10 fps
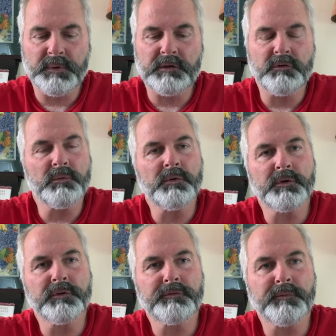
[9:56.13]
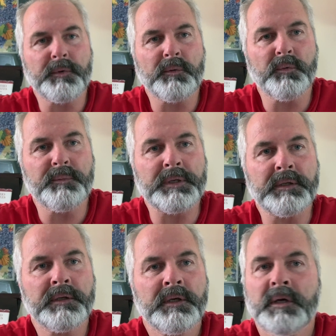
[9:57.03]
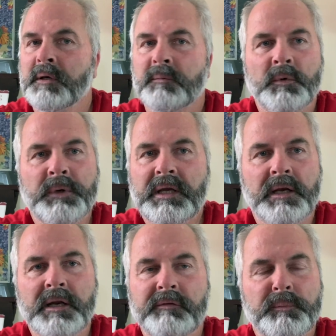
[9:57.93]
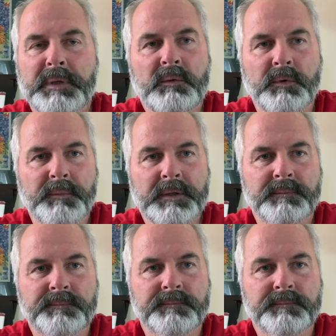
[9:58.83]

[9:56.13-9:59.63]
we do learn from our women, but we can never be women.